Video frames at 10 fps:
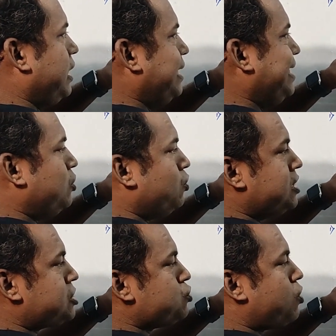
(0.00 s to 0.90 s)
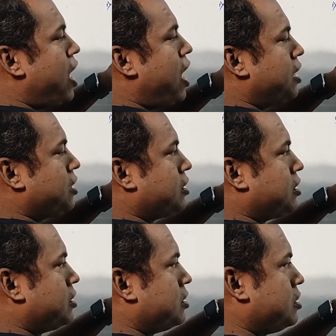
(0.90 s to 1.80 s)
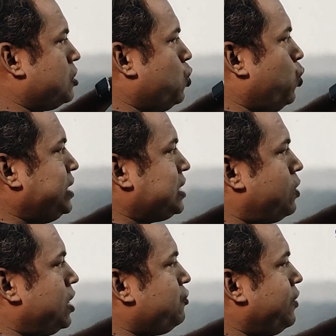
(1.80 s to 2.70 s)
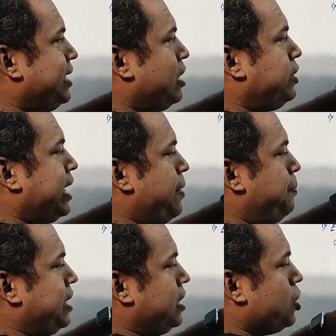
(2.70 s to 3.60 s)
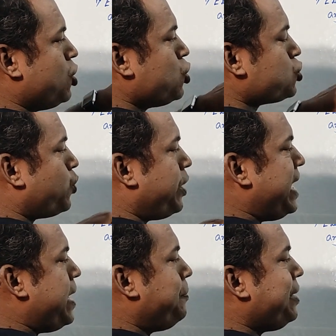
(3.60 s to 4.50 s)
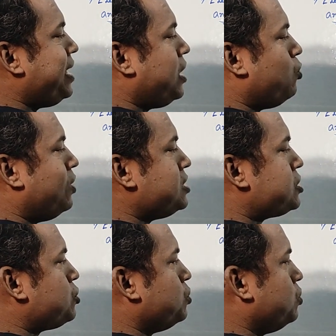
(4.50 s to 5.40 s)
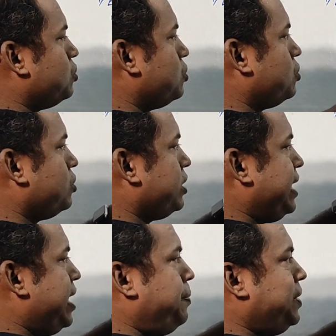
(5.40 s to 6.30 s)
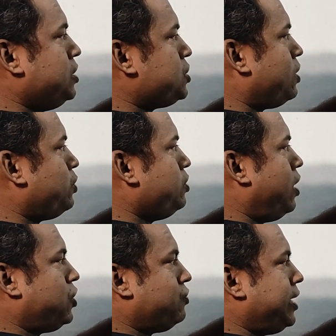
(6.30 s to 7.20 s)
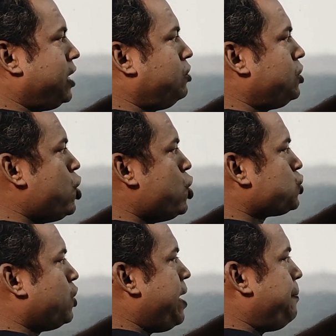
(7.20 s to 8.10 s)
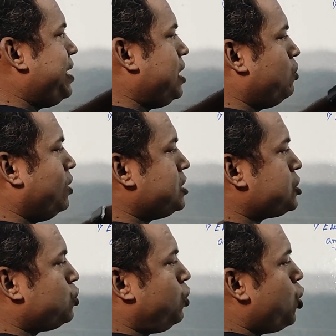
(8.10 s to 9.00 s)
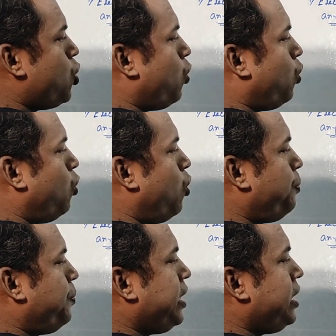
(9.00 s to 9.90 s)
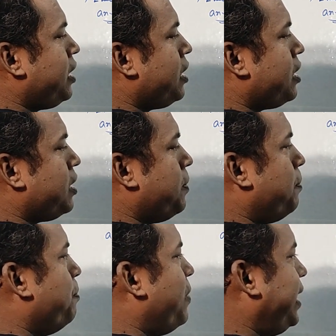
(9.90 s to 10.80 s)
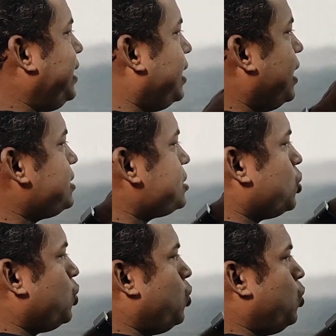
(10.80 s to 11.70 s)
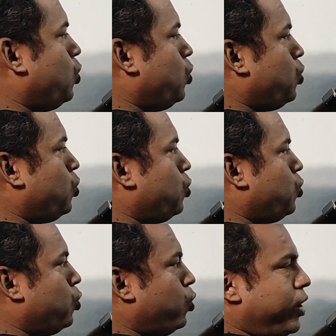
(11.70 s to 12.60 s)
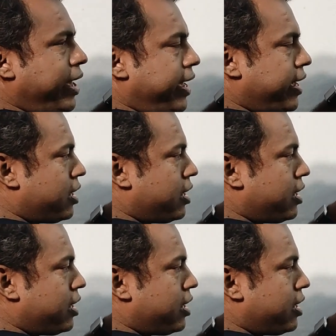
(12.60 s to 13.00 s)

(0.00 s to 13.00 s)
equals to R. We just want to find out AP. So AP equals to AP, this one we want to find out. So AP equals to OP minus OA.